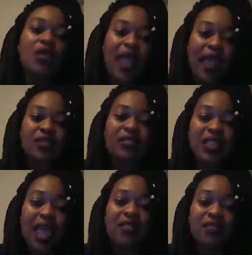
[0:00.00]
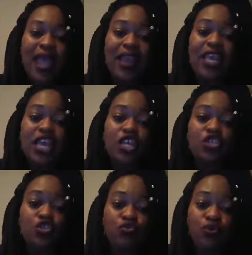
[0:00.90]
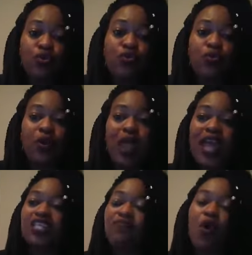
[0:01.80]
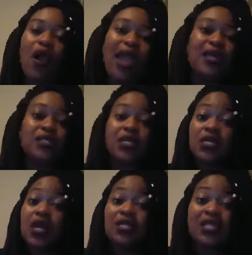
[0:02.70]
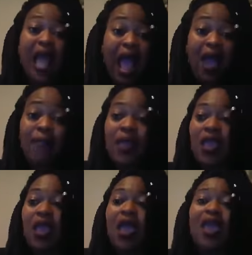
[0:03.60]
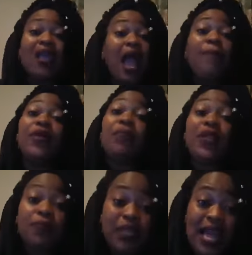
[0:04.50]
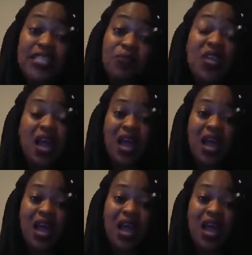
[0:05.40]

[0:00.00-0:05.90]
Yes, that is true as far as a timing and God, but let's be